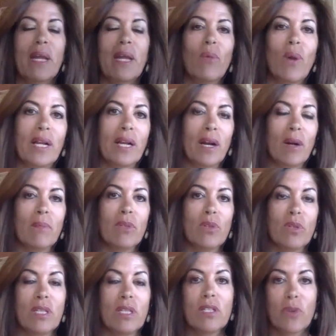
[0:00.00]
Welcome to
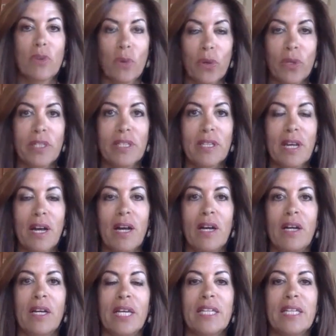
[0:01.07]
this third
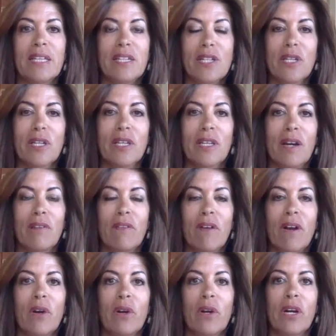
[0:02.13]
edition of
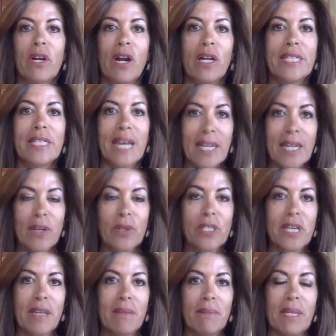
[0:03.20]
our 10-year,
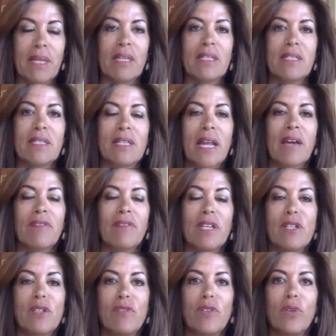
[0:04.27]
10-minute live
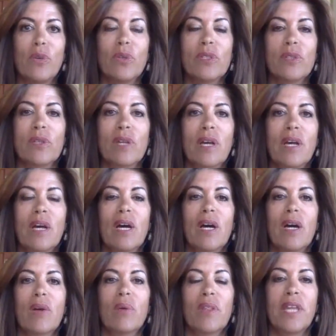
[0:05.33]
interviews
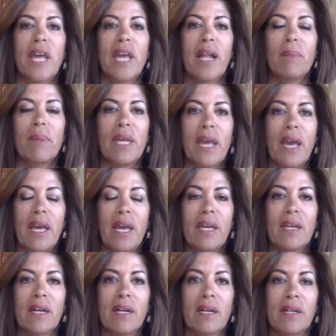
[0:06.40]
with the
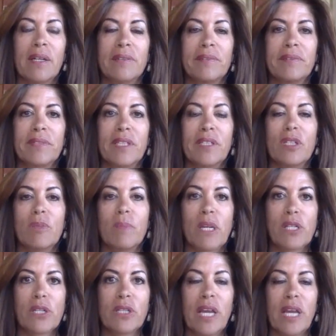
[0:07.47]
LPEA. It's a
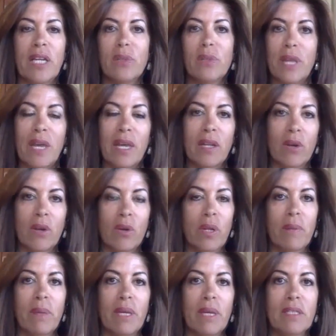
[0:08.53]
special day today, not
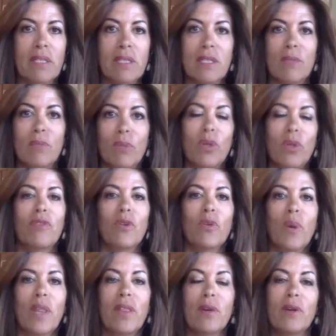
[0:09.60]
only because it's beautiful
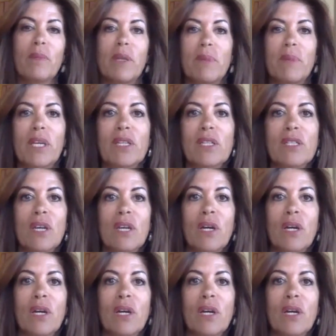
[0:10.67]
weather, but because